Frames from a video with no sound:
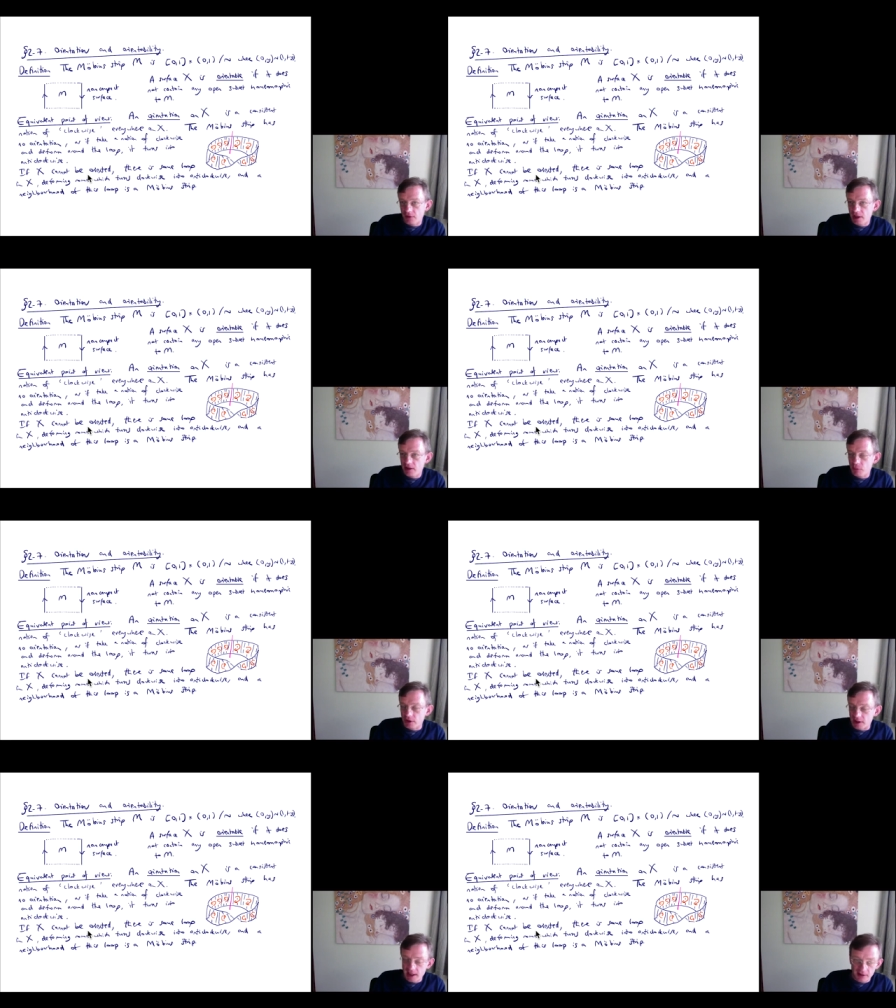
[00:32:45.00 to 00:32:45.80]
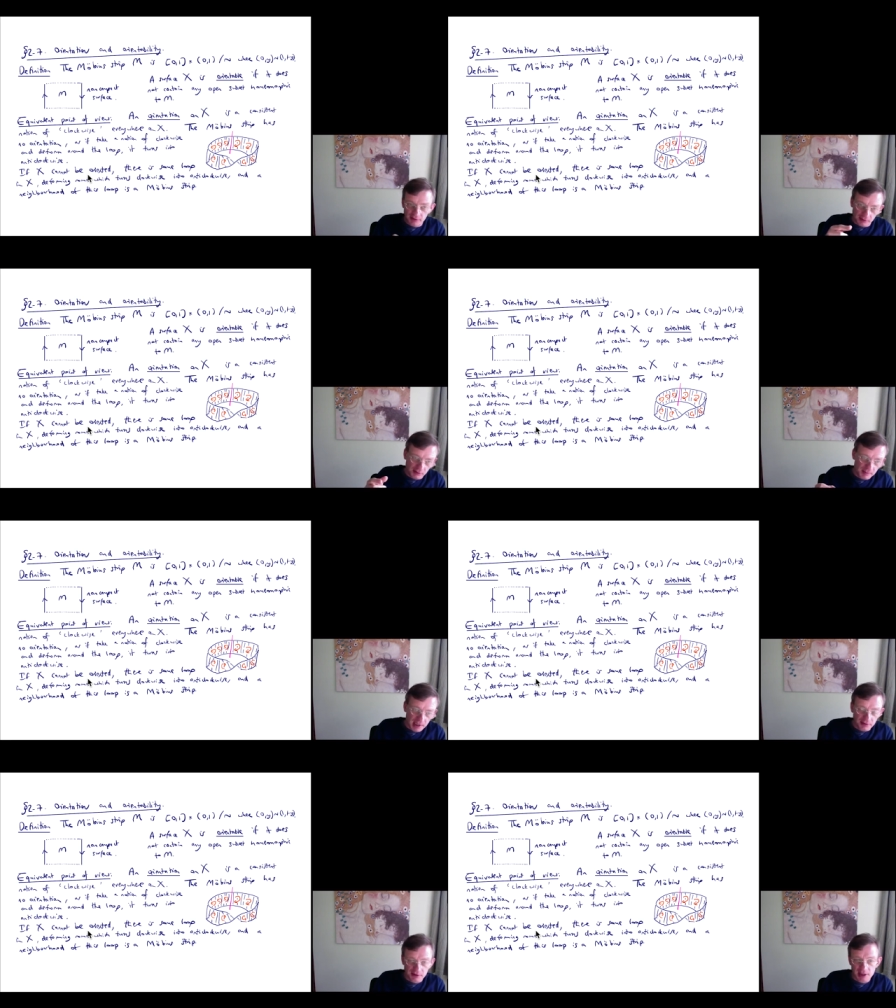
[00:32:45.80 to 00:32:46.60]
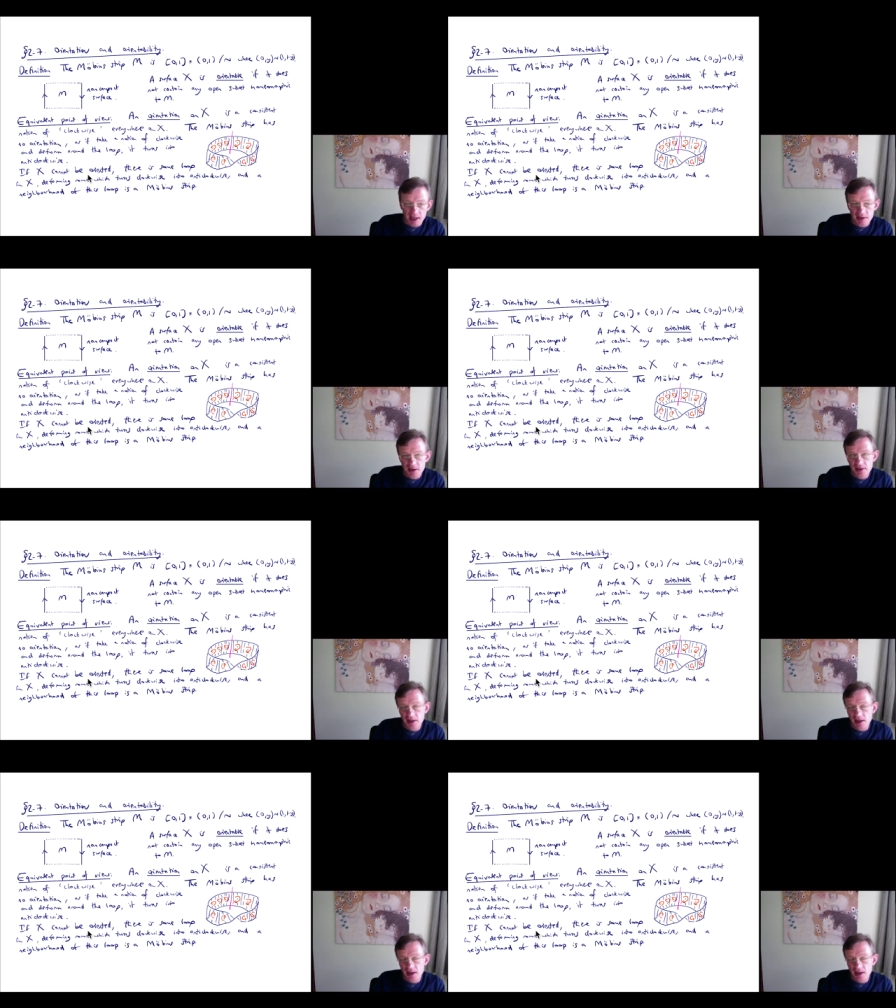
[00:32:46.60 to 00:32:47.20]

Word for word: for any other point in X, assuming X is connected,